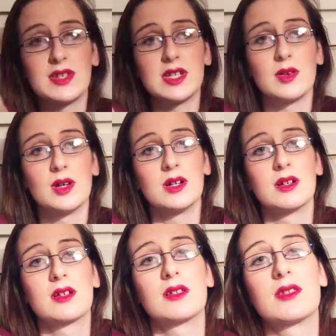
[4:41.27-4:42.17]
video
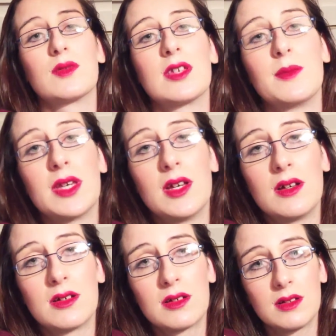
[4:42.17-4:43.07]
hug, so give me a
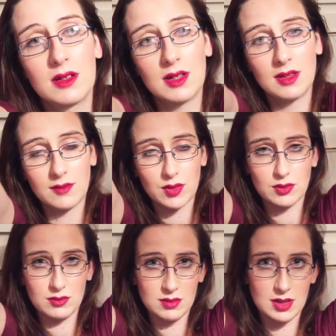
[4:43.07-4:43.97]
hug. I love
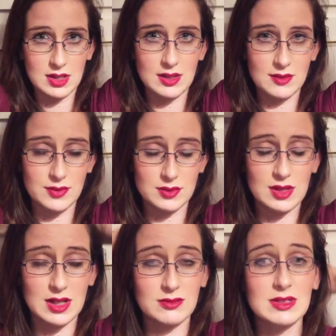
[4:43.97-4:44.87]
you, I love
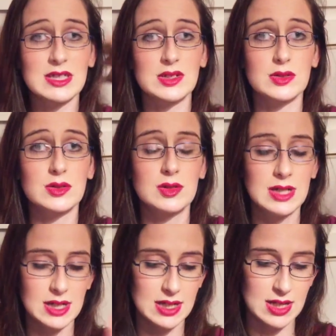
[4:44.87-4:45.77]
you, I really do,
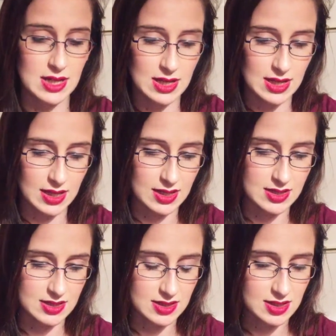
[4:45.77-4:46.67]

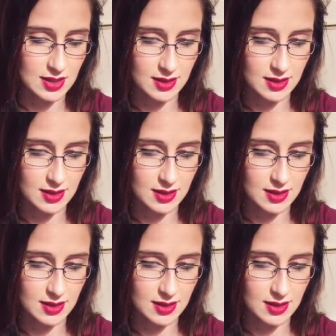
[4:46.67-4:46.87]
and